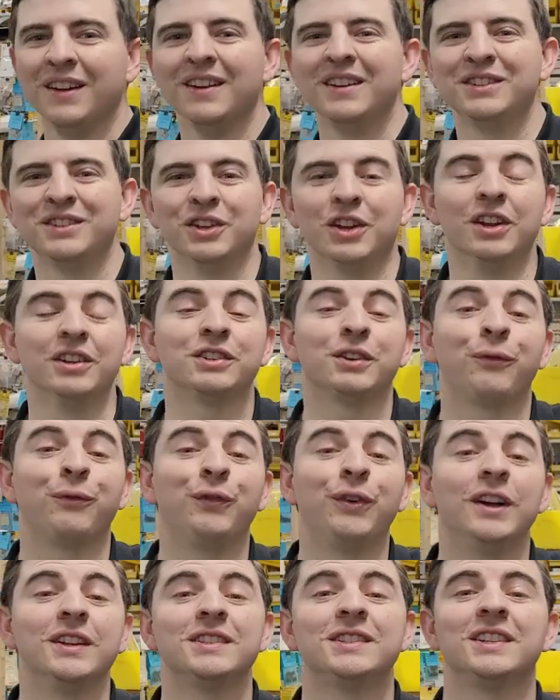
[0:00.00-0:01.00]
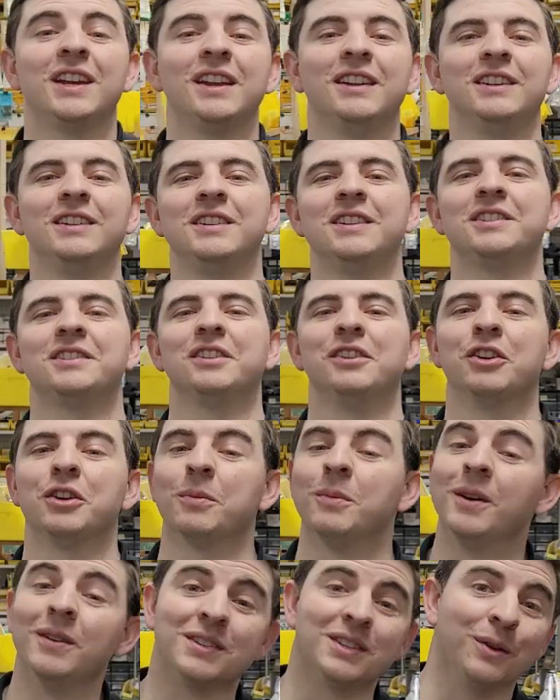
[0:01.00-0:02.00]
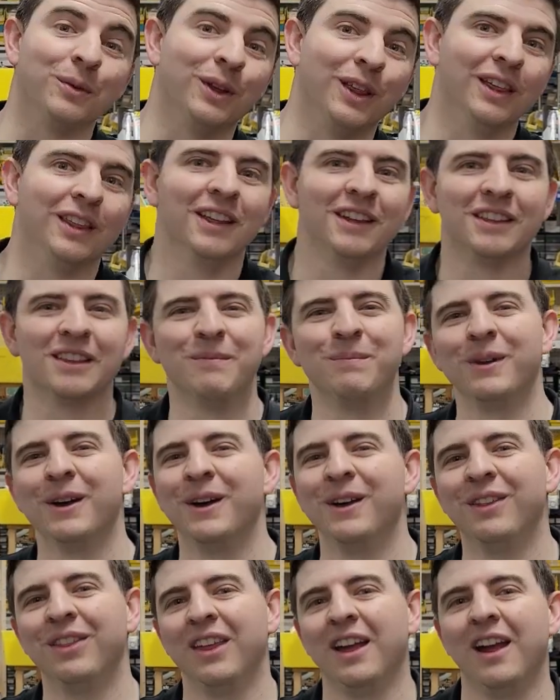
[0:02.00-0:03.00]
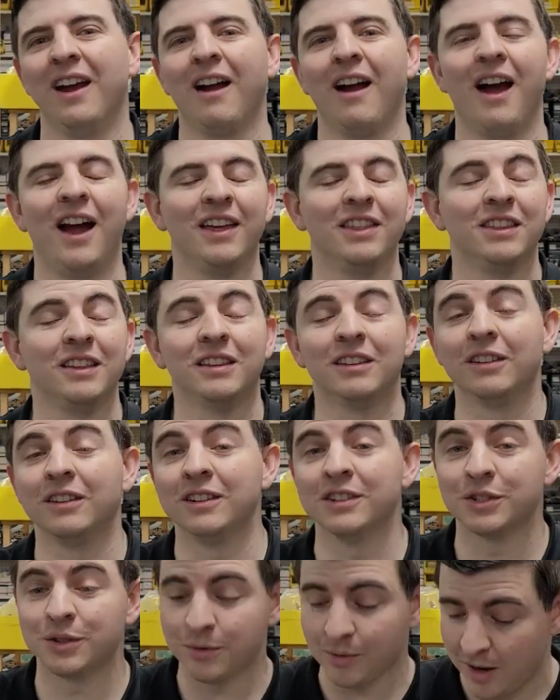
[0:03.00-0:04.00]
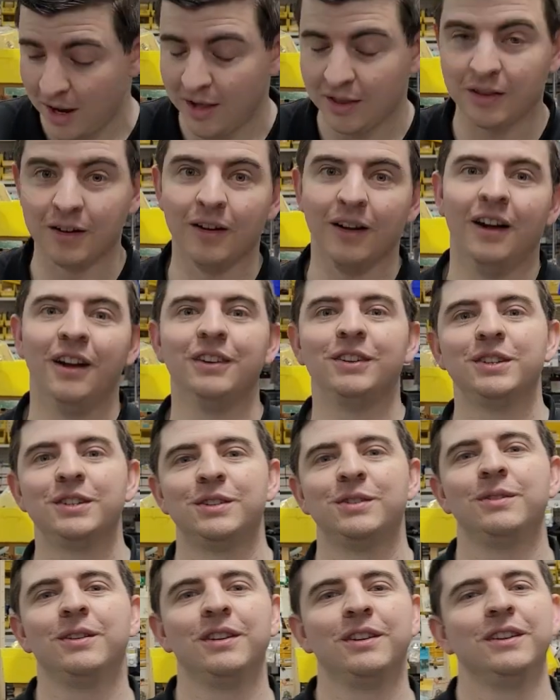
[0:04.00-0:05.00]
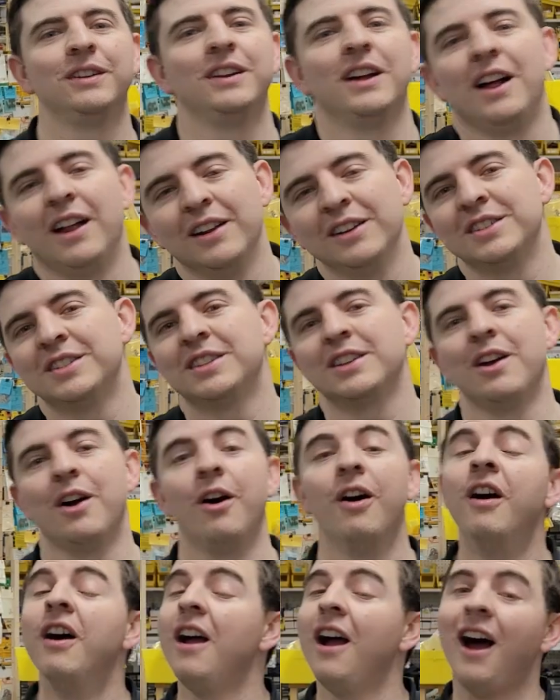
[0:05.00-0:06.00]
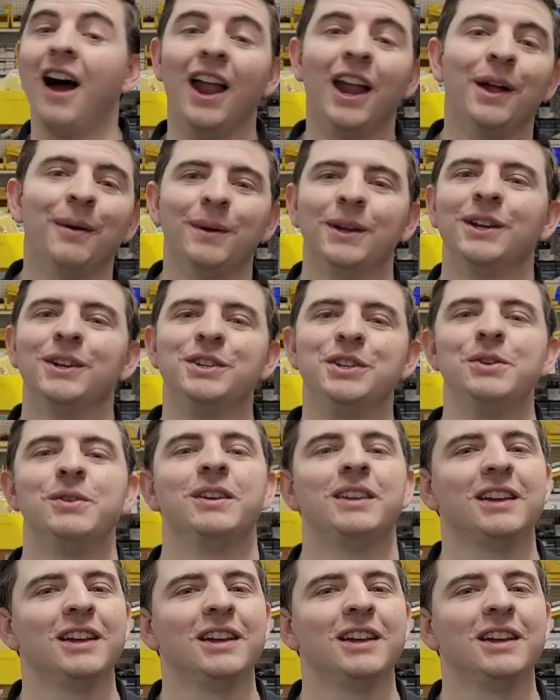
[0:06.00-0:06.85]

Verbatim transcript: So those are fun sounding diesel locomotives. I really like the bell there. I think they're just great. They're under $200. So I don't know what you're doing.